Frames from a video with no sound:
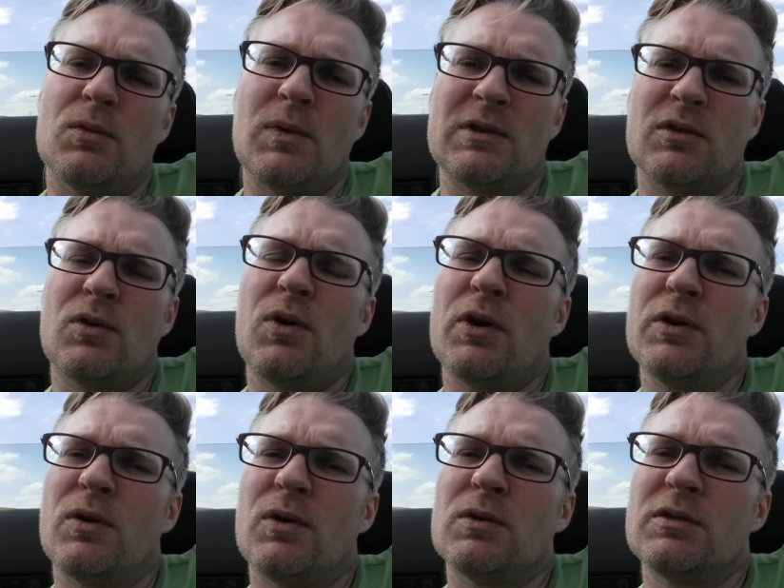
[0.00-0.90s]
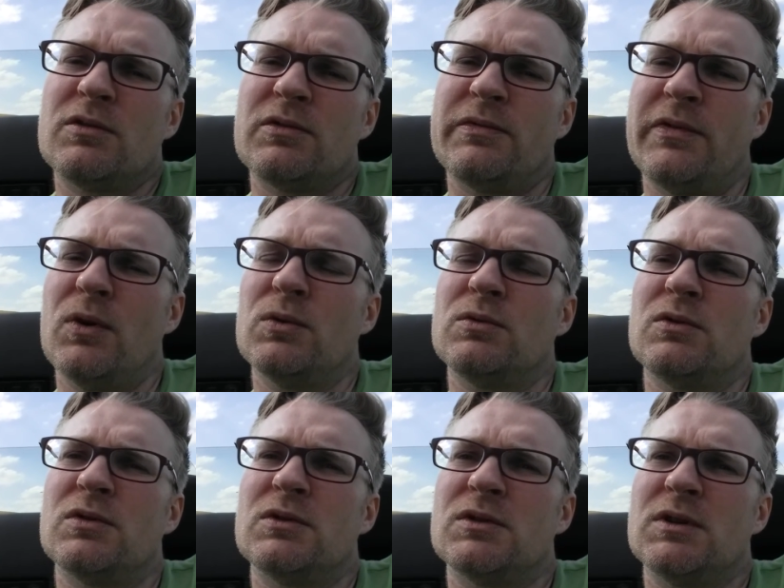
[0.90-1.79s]
on what the coin holders
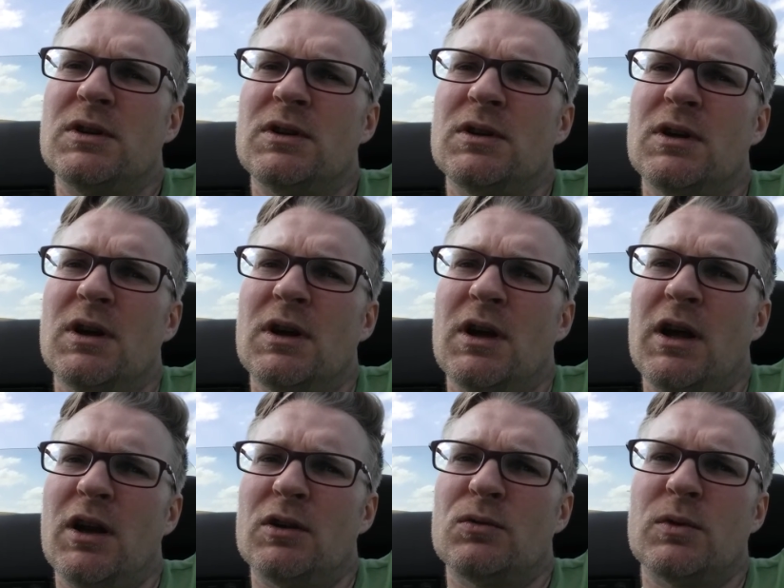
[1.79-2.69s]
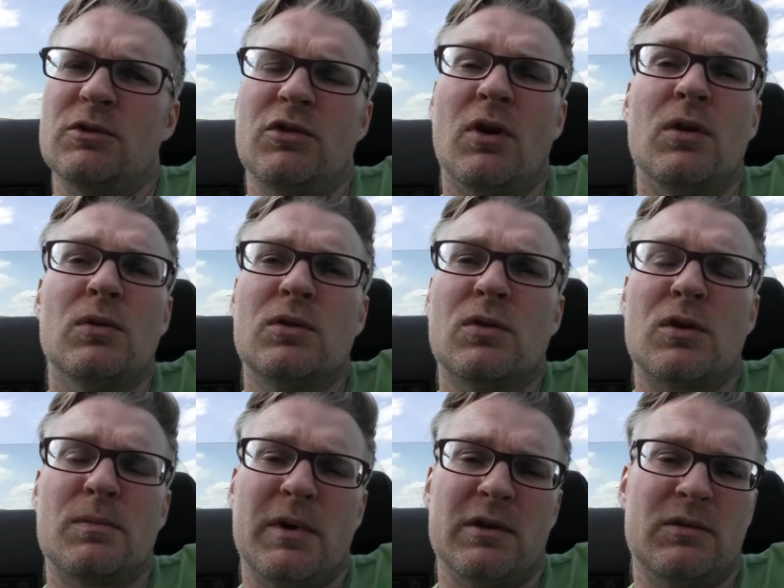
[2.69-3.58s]
vote, and not what Jean-Luc
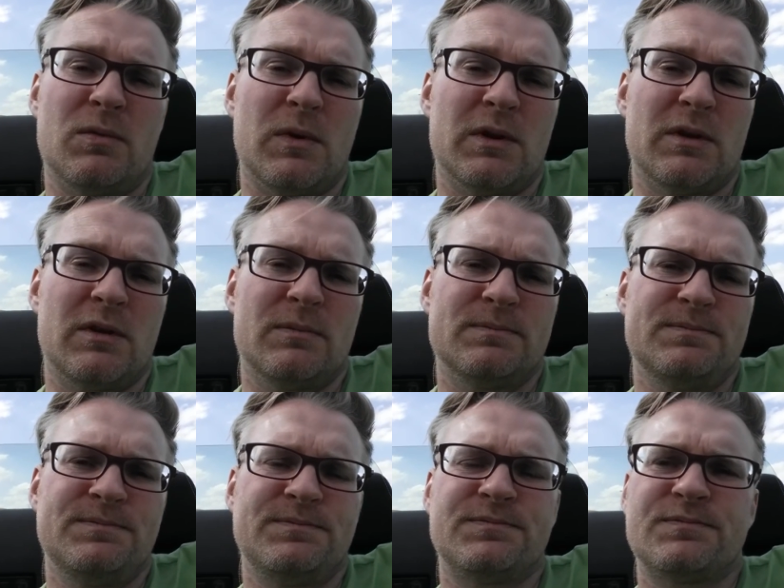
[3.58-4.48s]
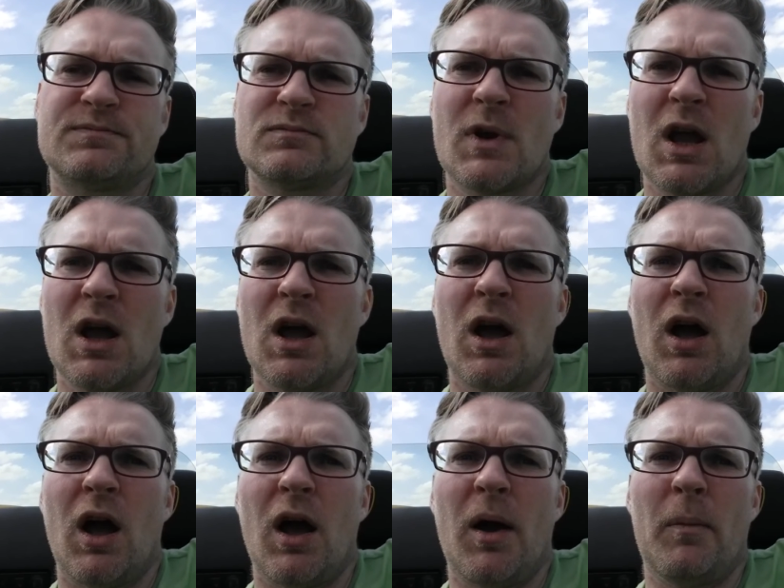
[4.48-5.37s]
or Bas want,
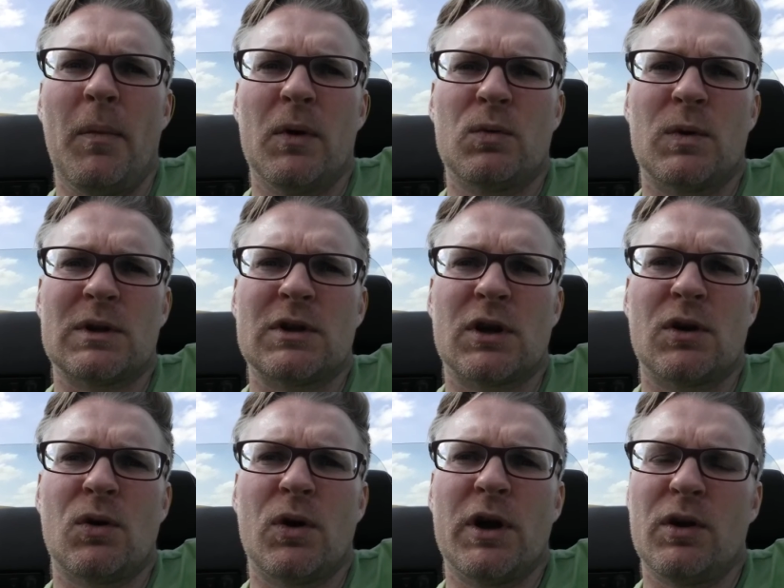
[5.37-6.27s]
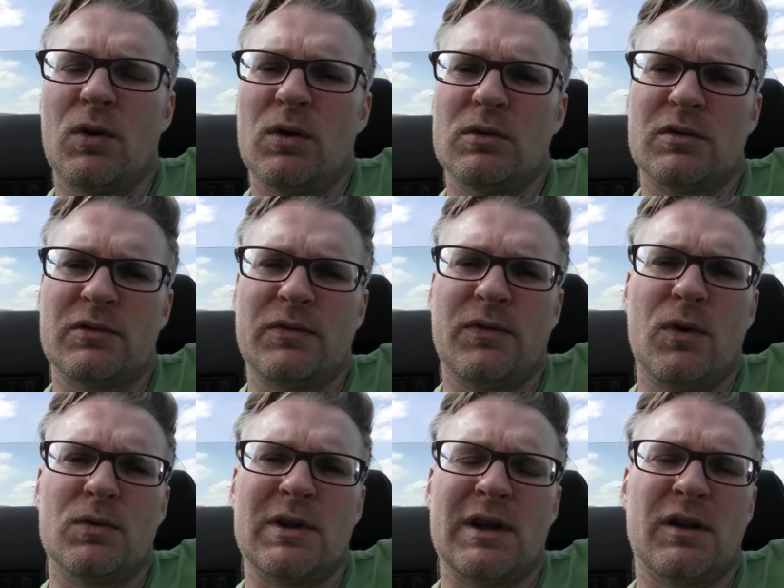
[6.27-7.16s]
but what the coin holders
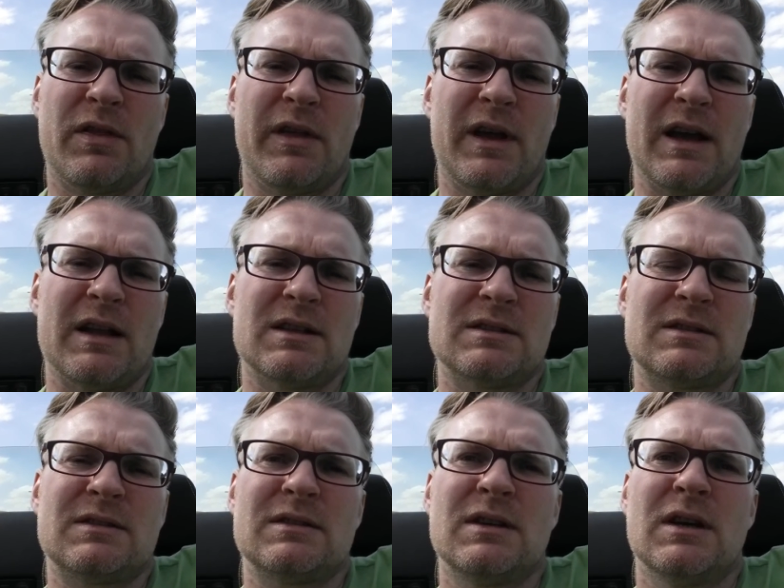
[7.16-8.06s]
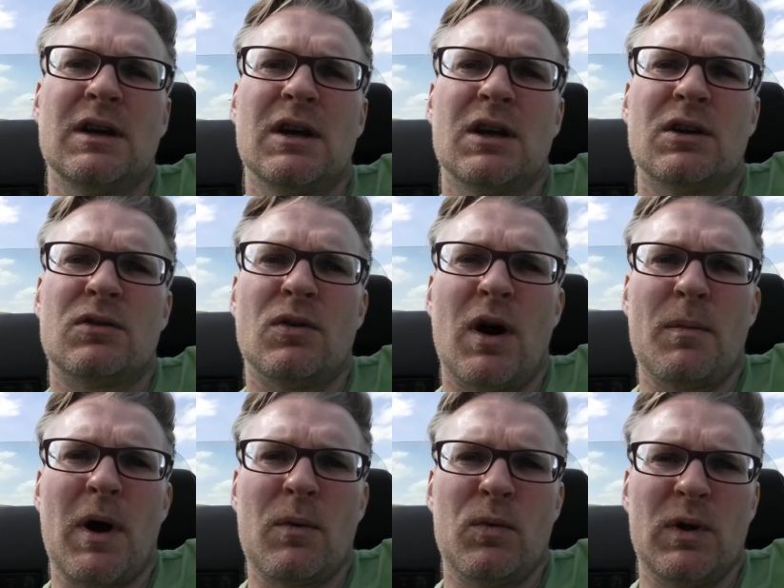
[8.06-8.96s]
vote and nothing else. So
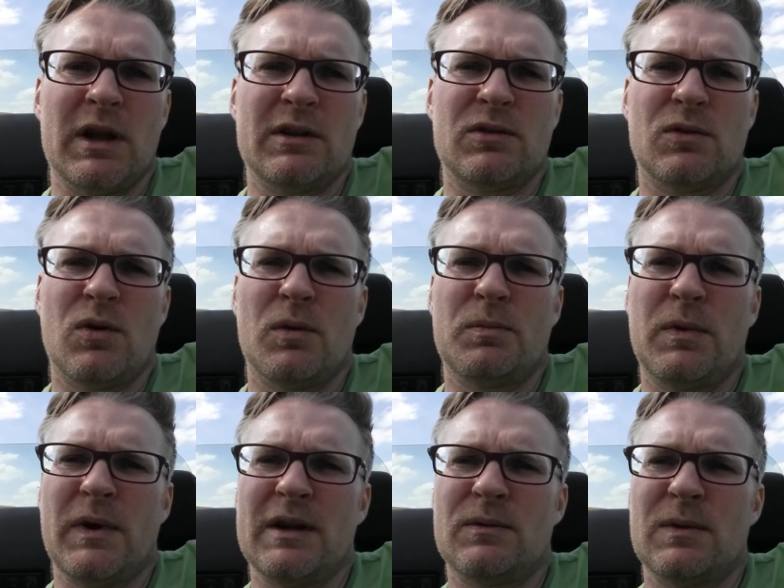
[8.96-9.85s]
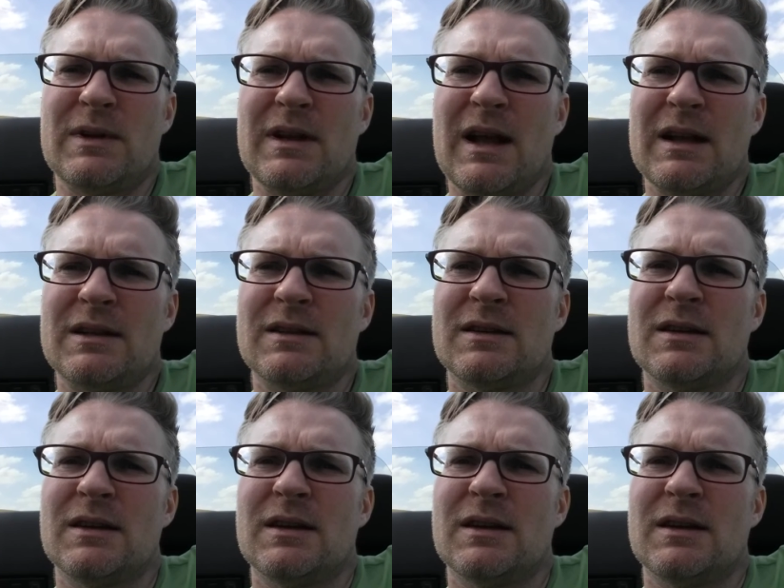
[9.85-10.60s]
I'm willing to cooperate with that.